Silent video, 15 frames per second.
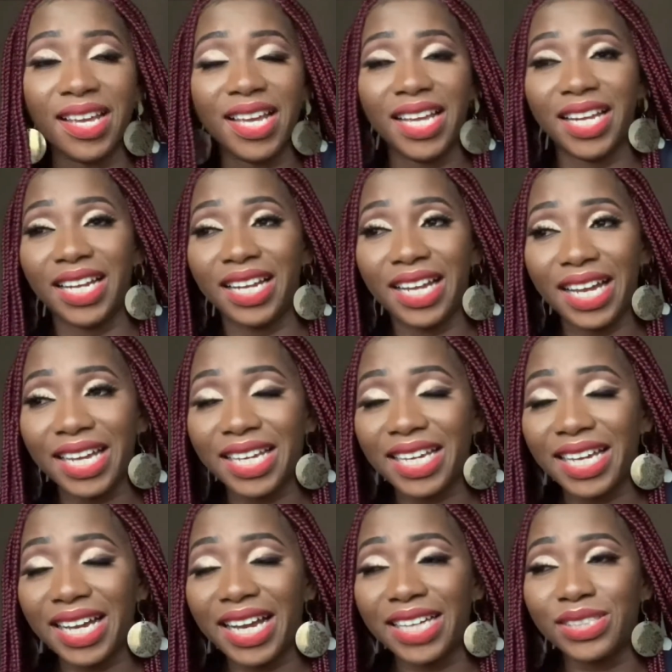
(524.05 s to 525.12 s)
Like,
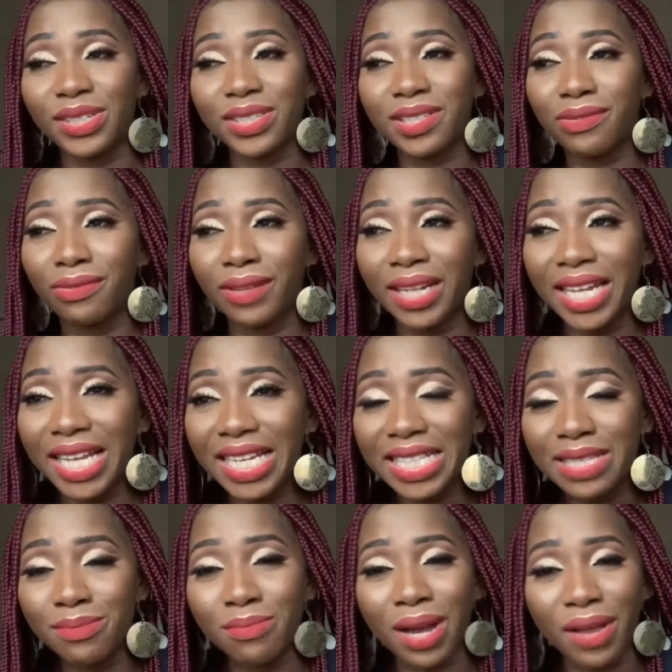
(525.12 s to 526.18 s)
I just flinged
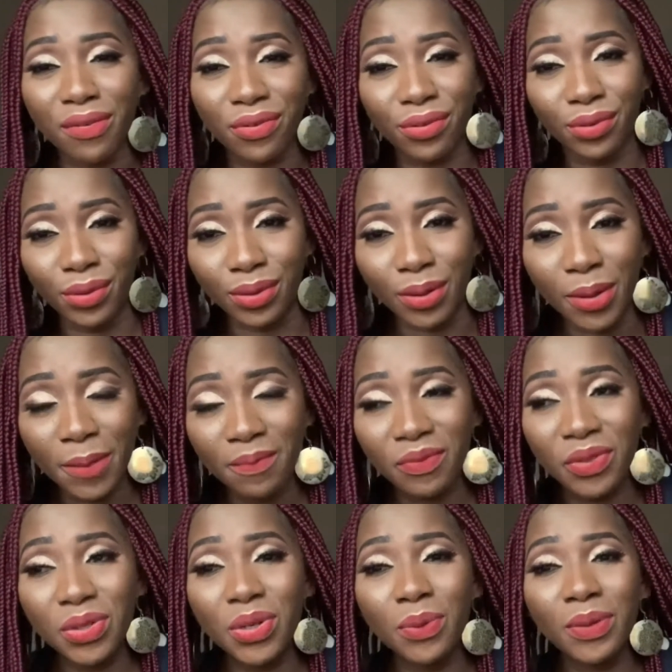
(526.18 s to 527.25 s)
my phone. Do you
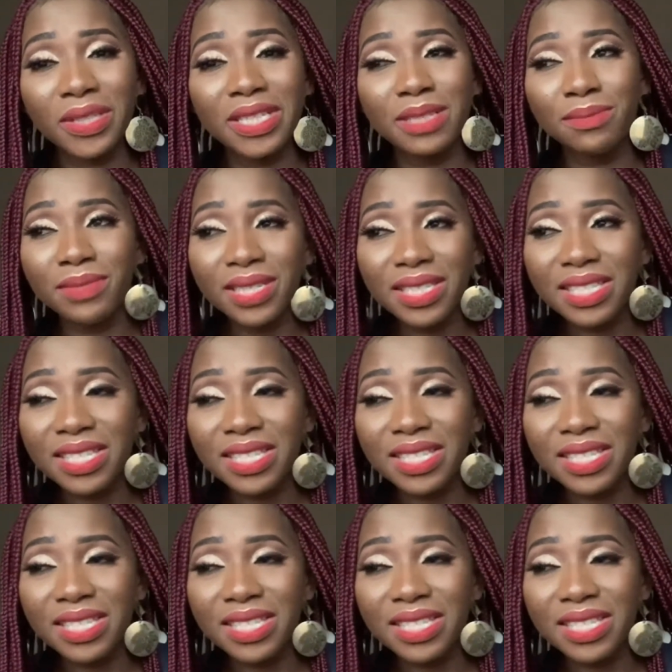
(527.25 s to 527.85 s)
know what it means?